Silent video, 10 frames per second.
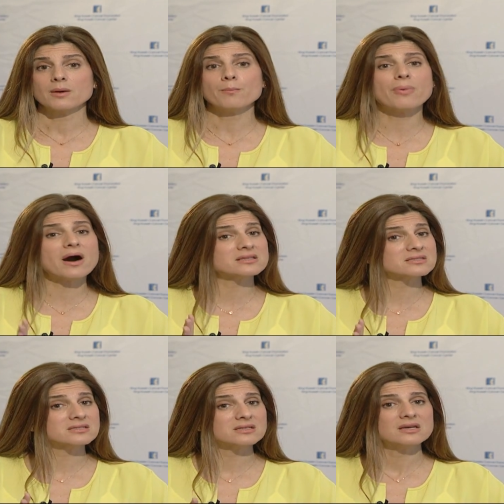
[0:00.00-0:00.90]

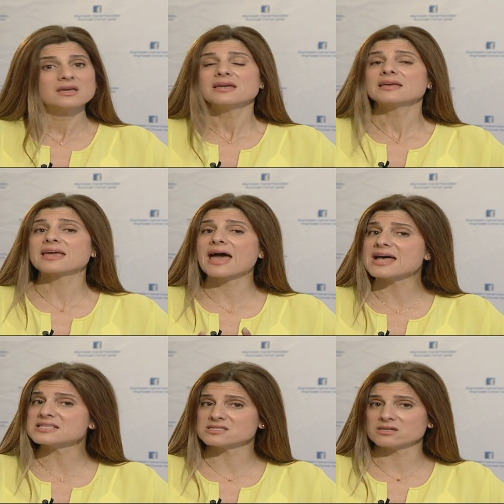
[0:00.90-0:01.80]
But
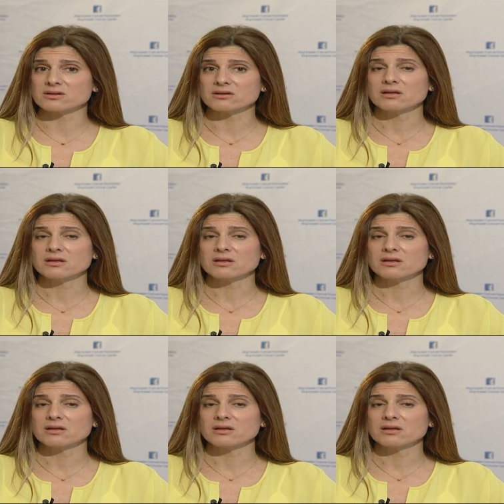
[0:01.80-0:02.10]
cancer